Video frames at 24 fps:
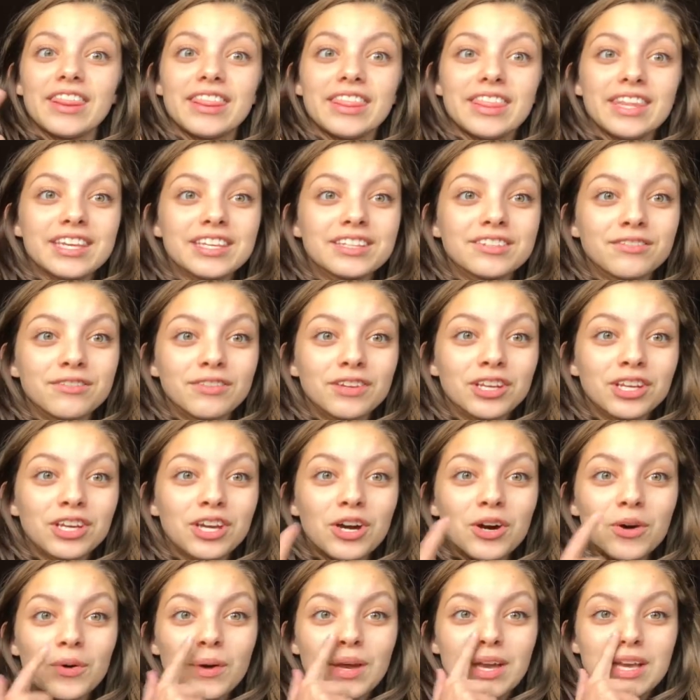this
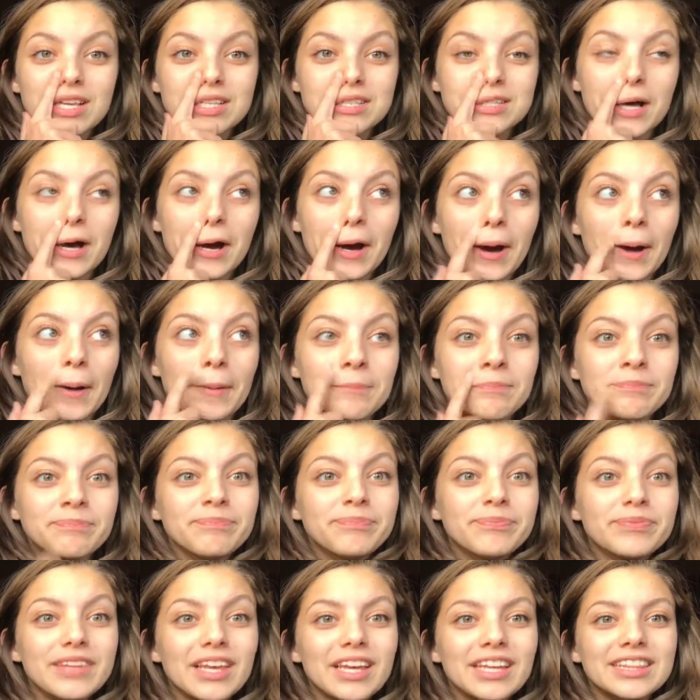video is
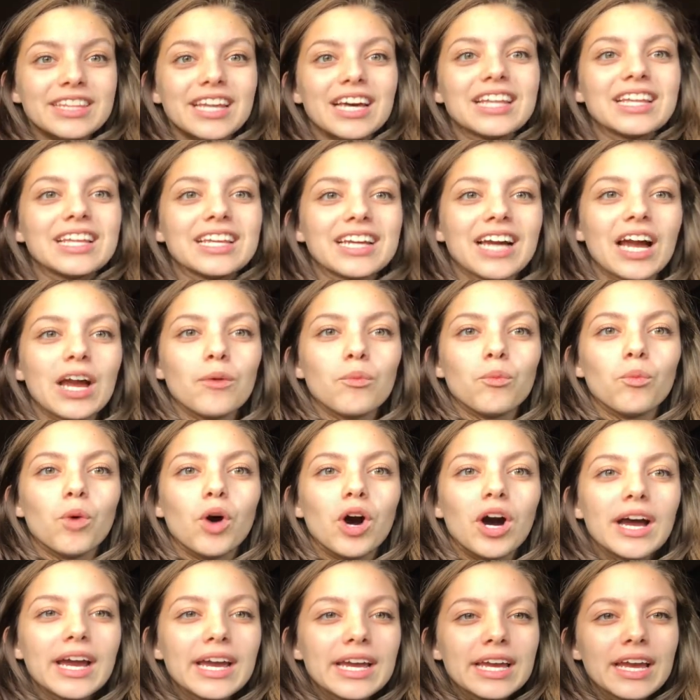not like I
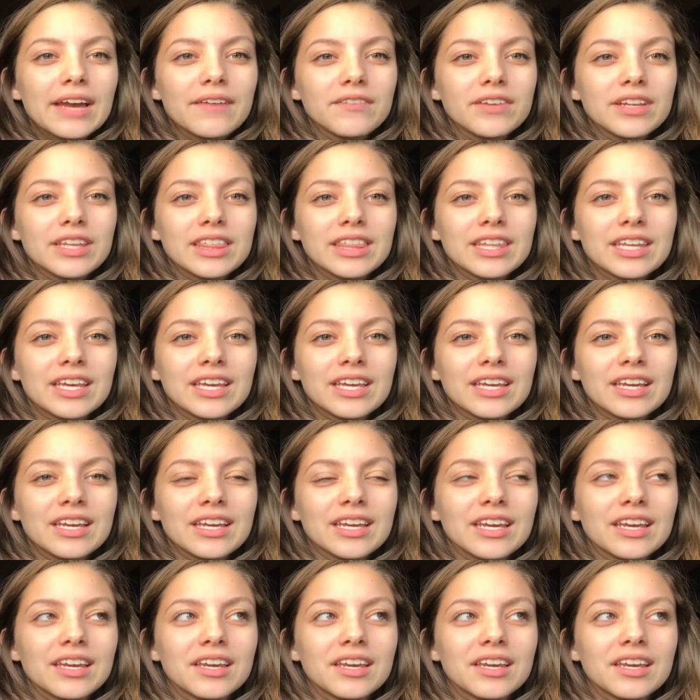want everything,